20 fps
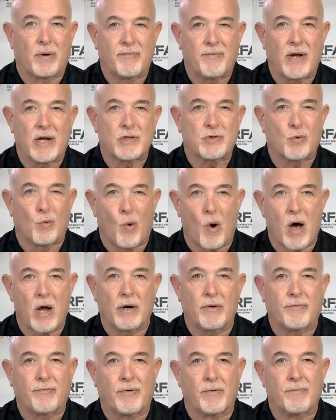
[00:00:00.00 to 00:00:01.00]
prevents
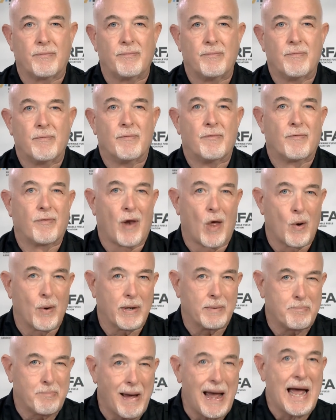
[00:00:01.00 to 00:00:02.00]
water from
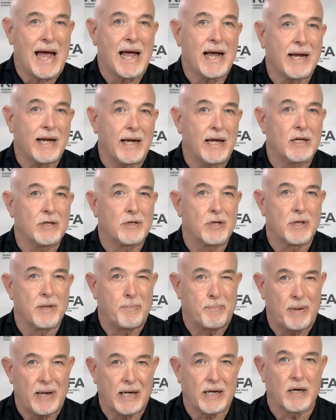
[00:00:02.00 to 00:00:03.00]
flowing back into the
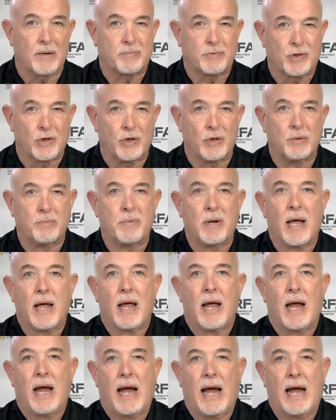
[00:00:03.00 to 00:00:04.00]
pickup tube
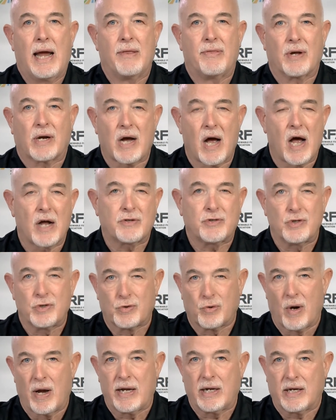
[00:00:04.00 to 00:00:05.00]
and the
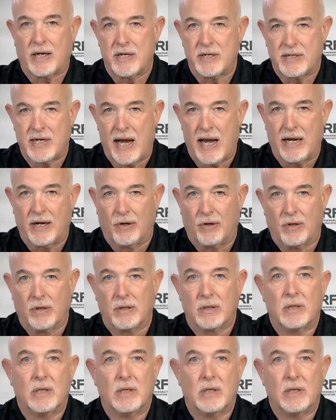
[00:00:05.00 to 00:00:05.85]
concentrate container.